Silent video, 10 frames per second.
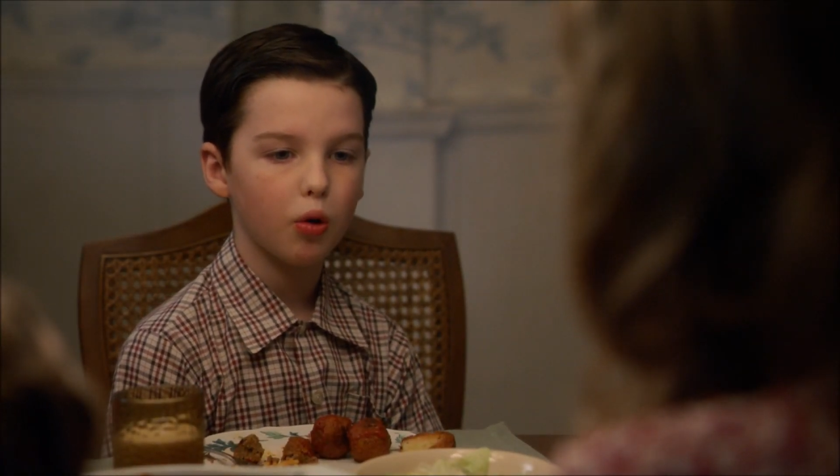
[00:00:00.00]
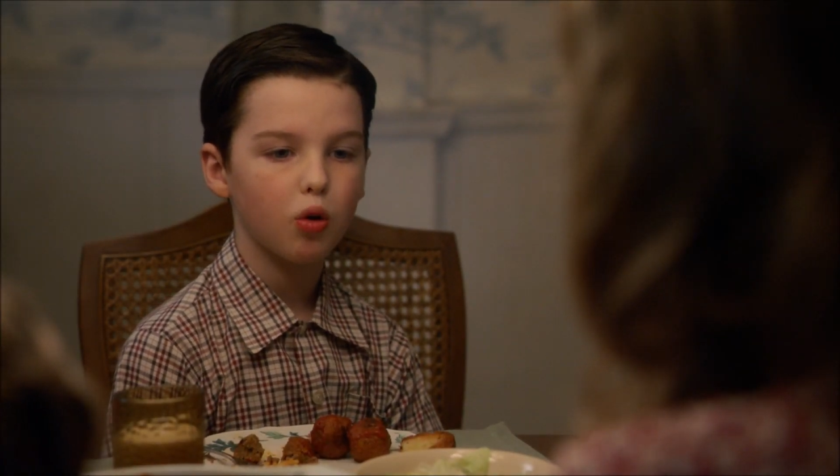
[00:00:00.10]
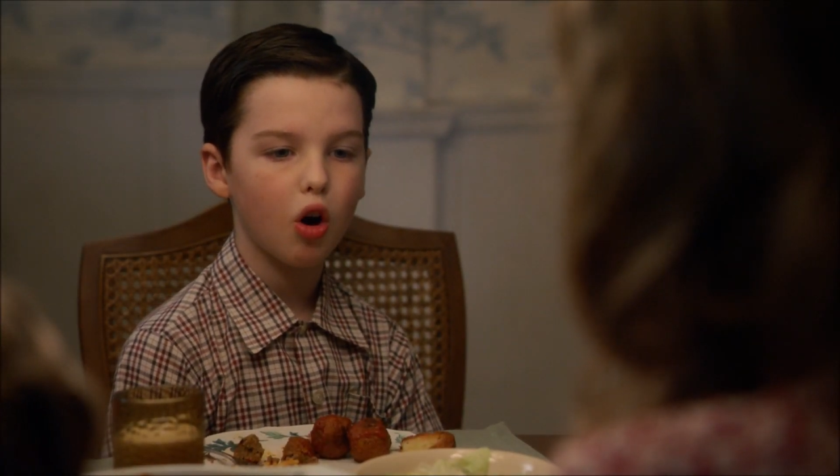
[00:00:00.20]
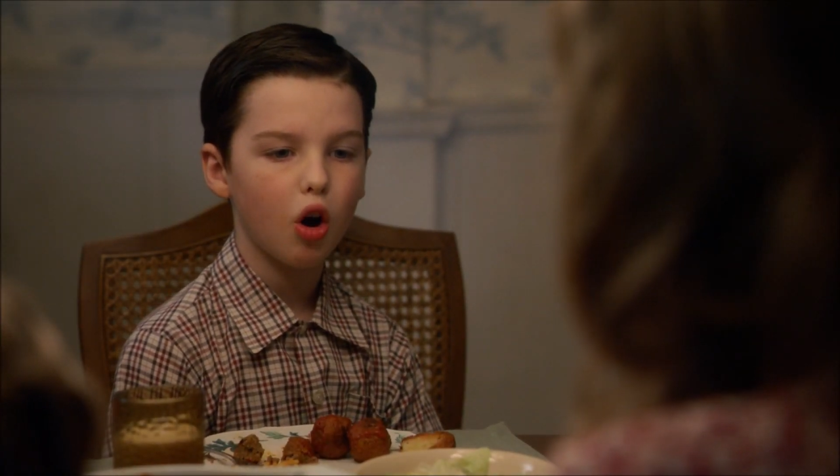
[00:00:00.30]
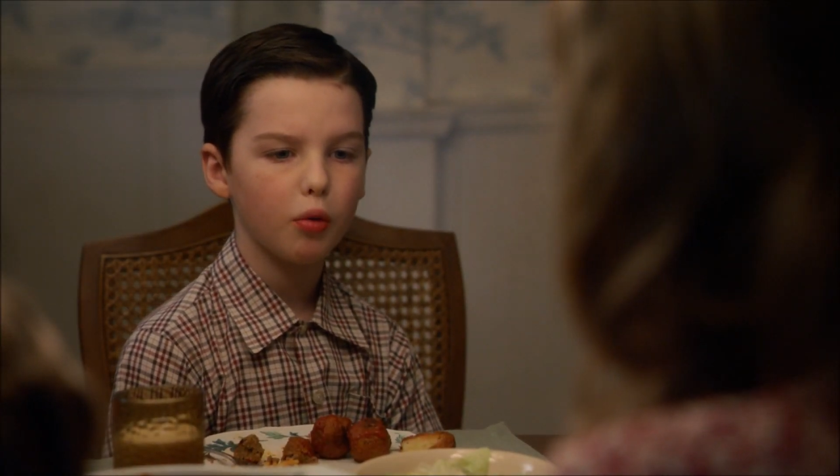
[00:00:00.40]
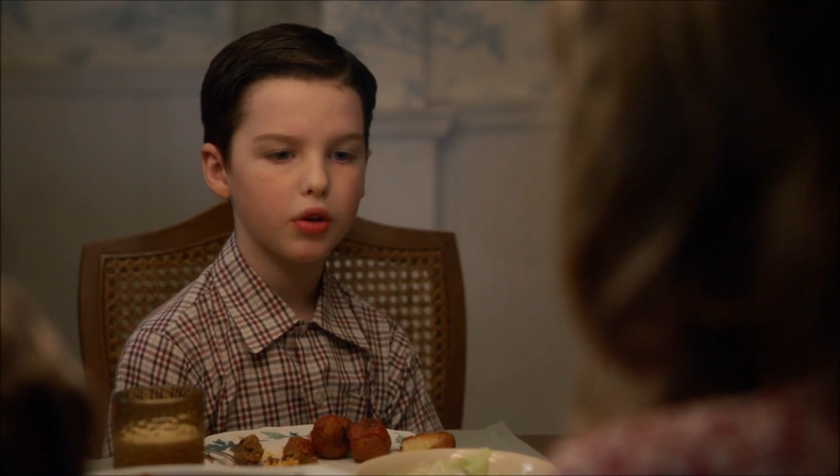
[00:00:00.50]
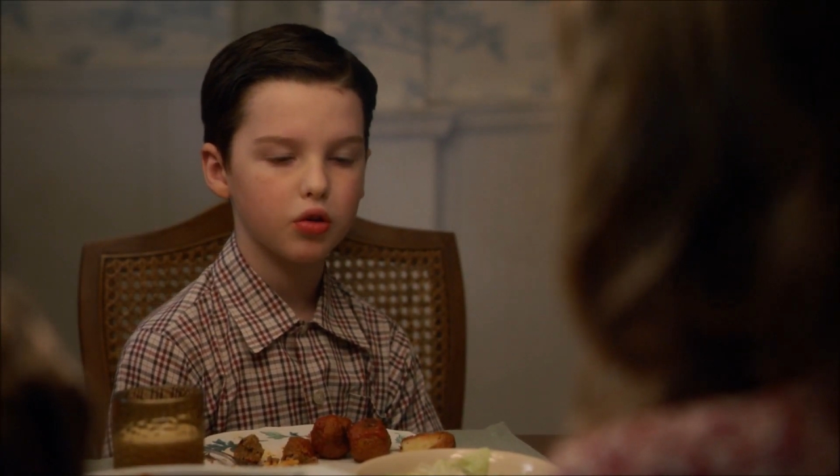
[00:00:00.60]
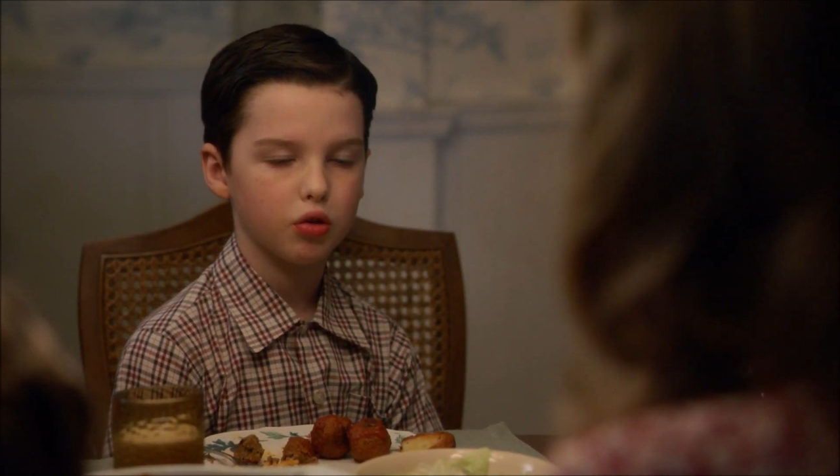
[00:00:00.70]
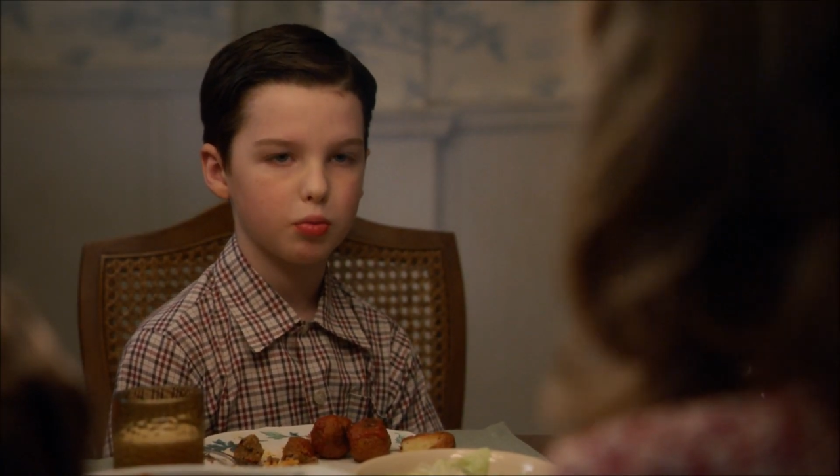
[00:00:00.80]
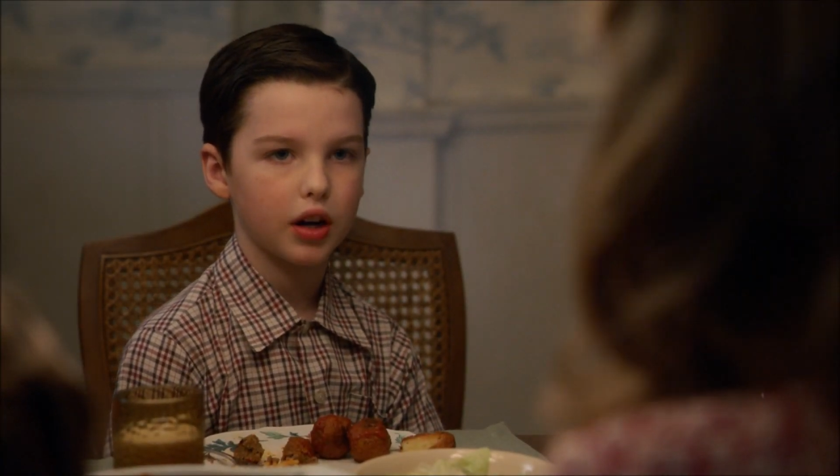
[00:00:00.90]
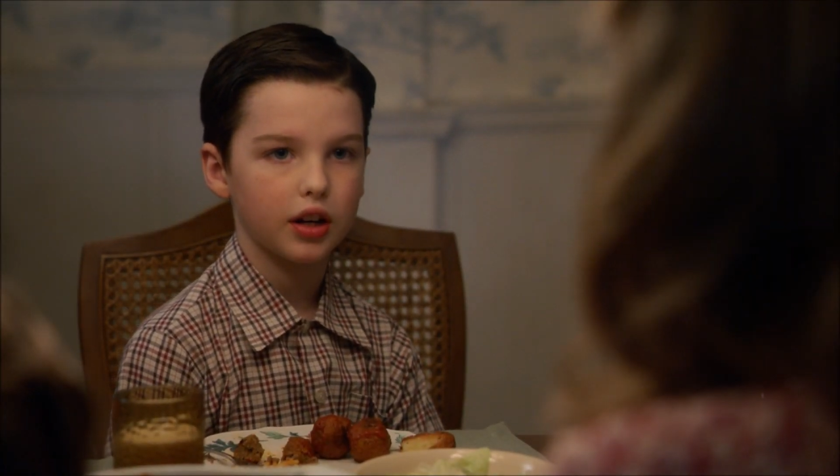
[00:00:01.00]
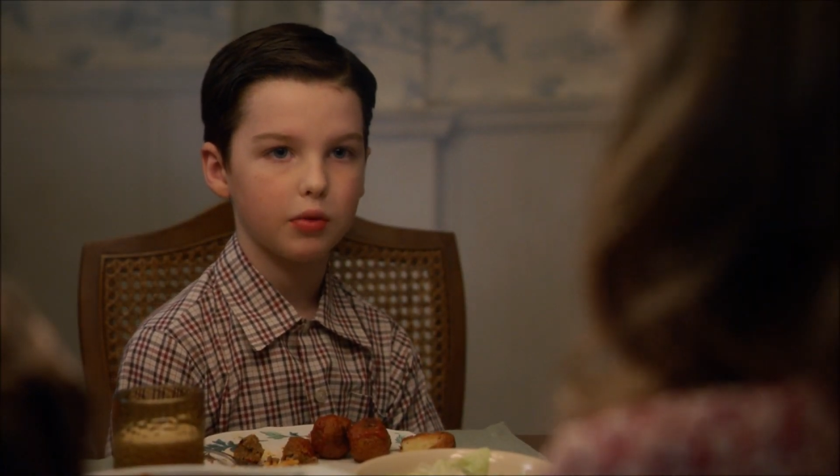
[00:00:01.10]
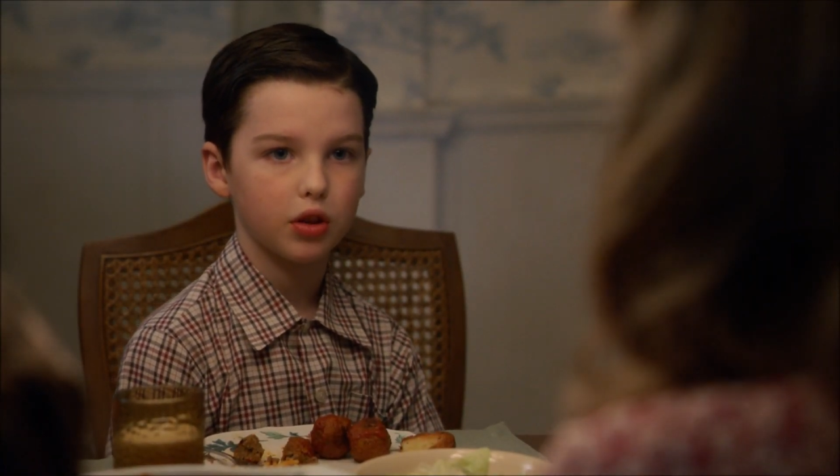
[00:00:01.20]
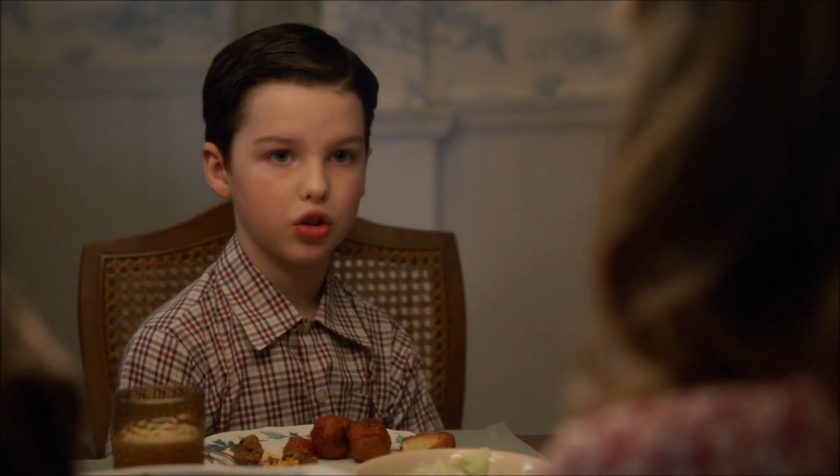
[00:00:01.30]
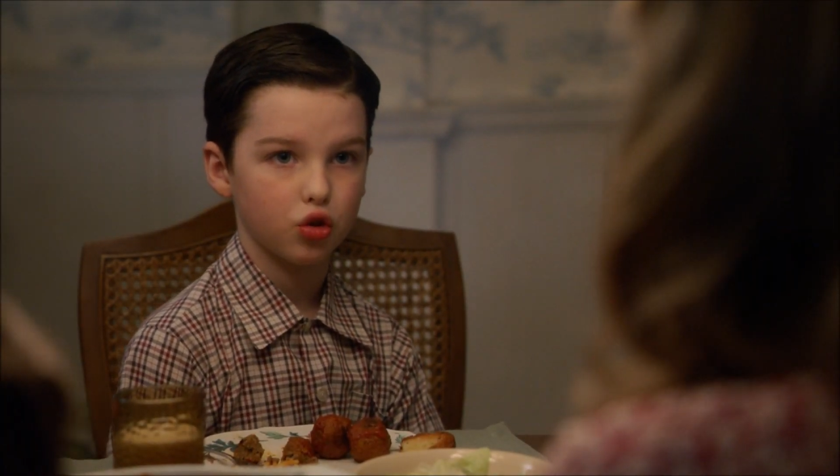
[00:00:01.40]
alcohol when you were
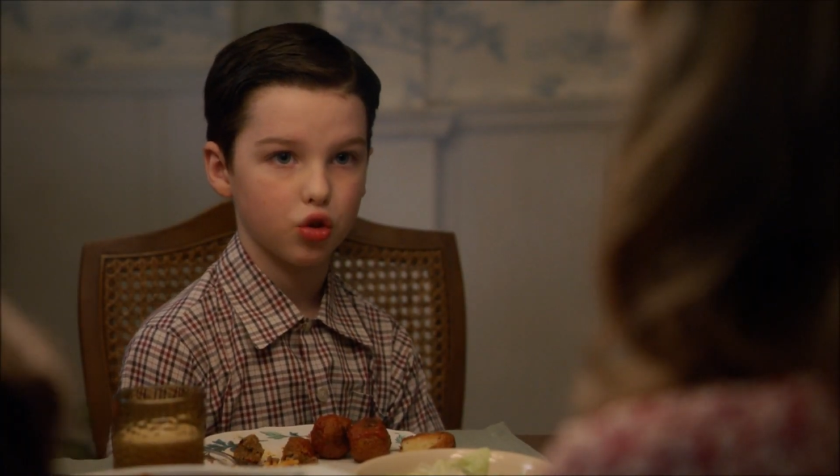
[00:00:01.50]
pregnant with